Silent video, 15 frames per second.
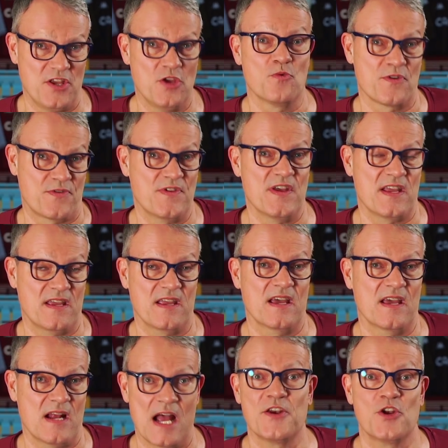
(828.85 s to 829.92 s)
You were thinking
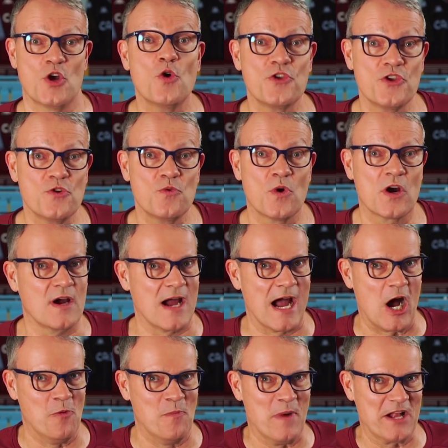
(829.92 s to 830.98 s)
it. I know you were.
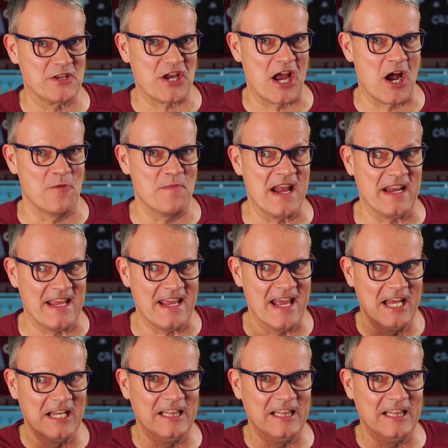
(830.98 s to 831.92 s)
How much? How many?